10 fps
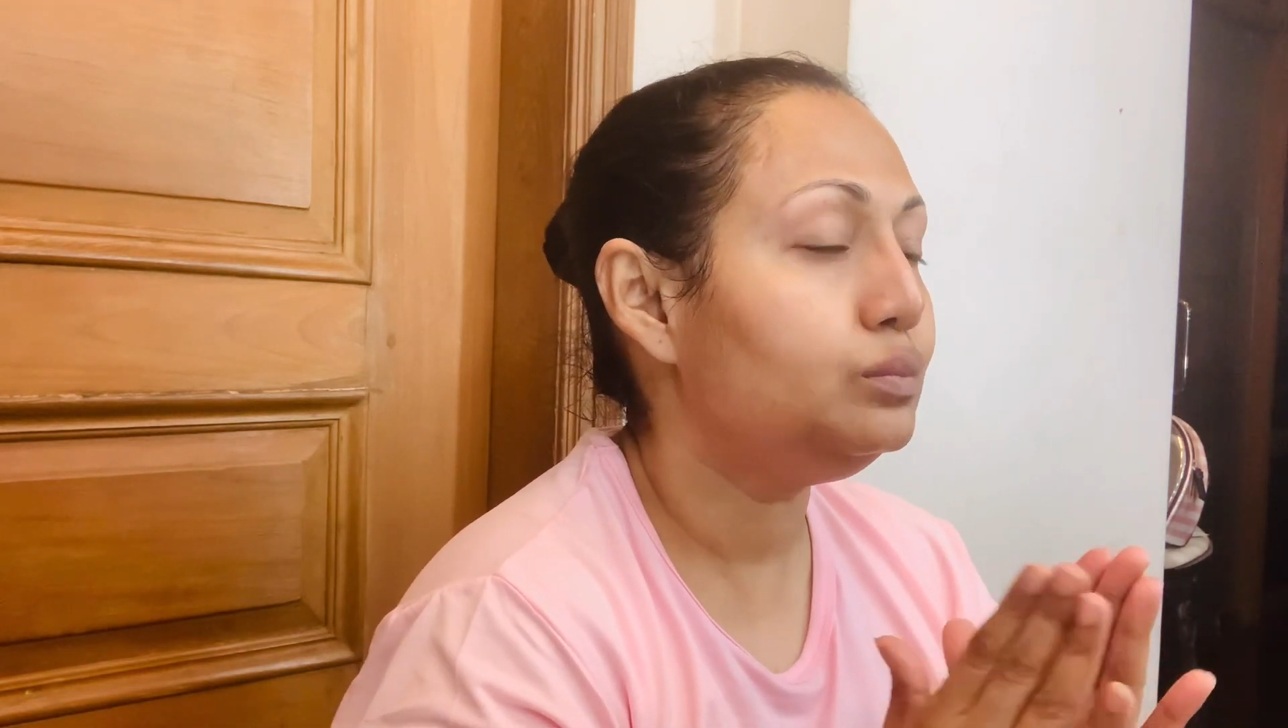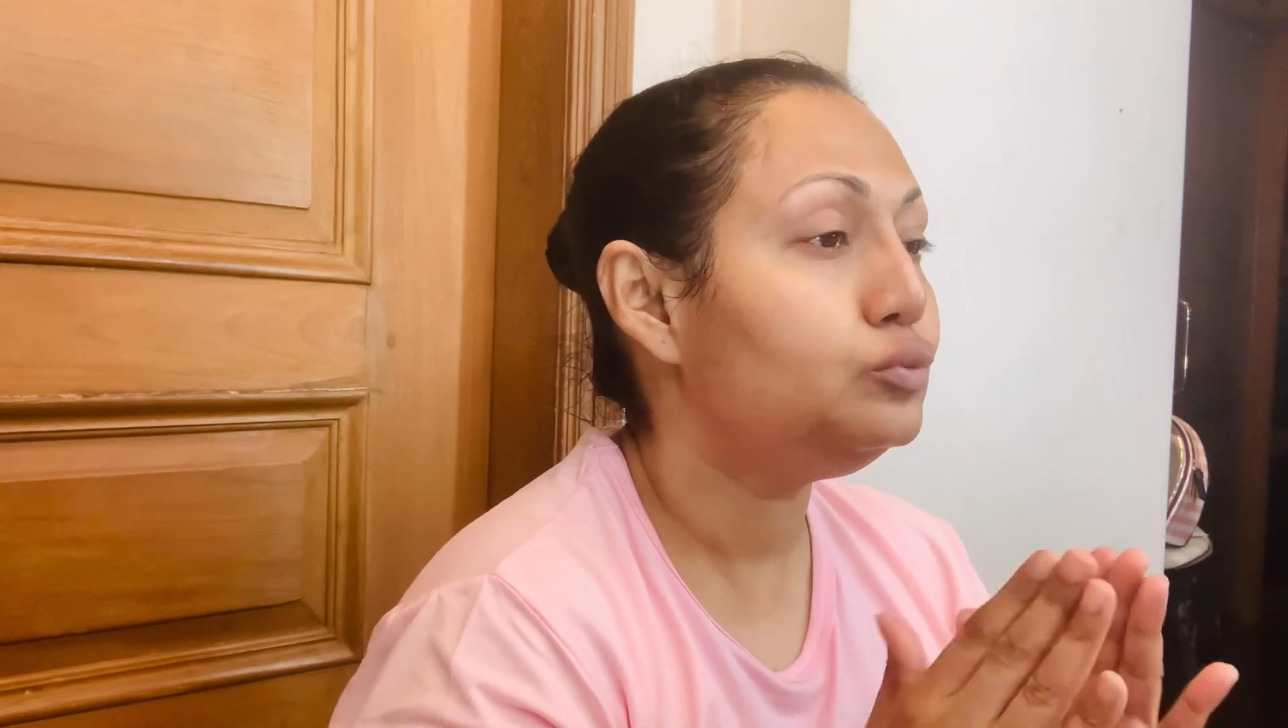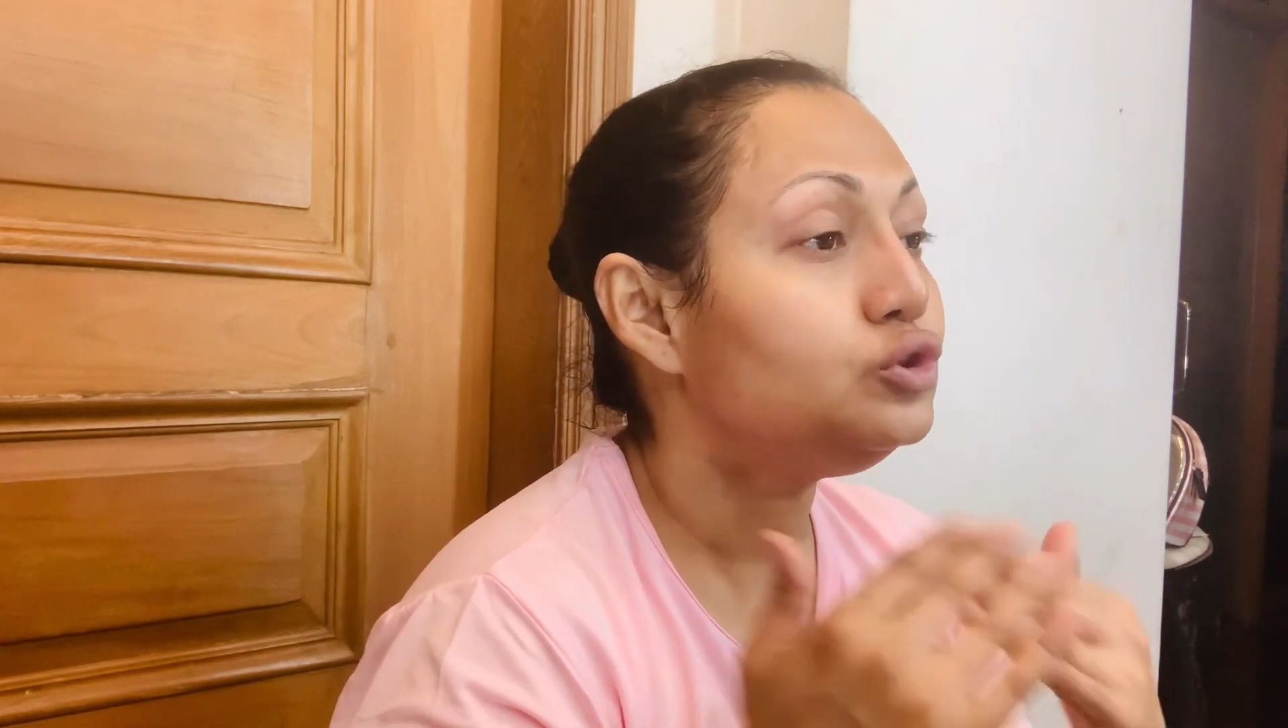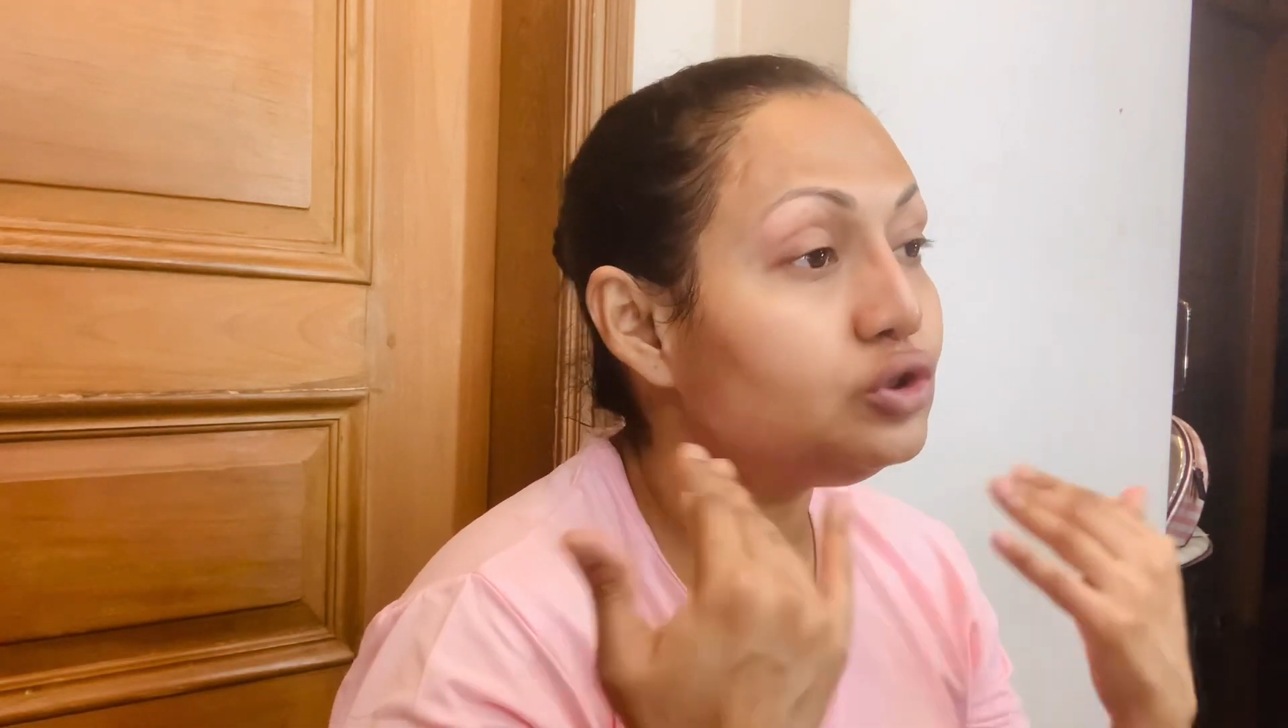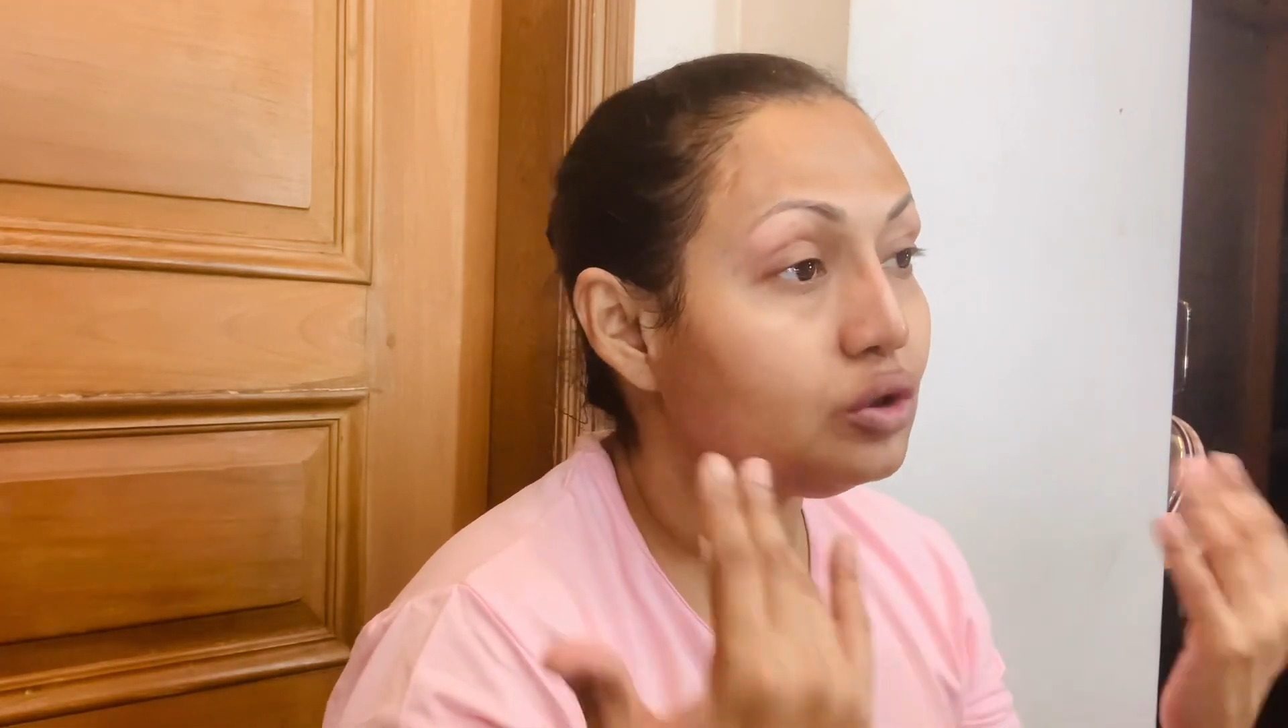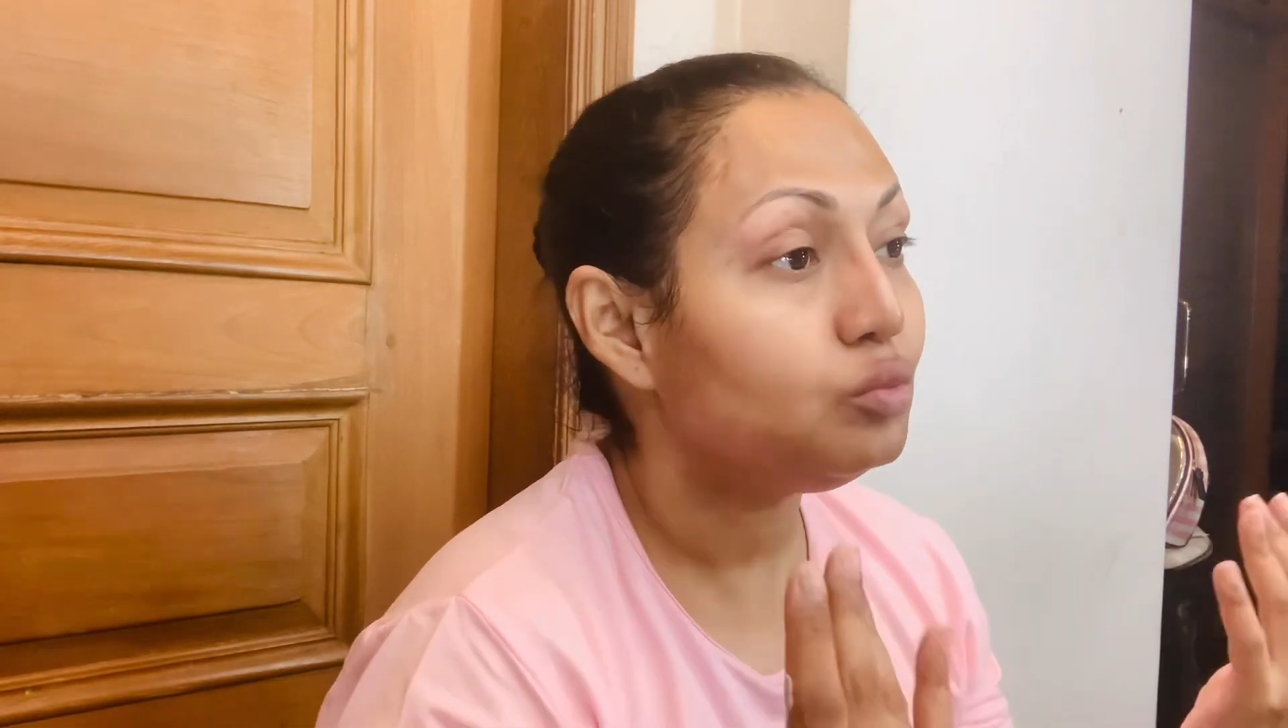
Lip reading: putting on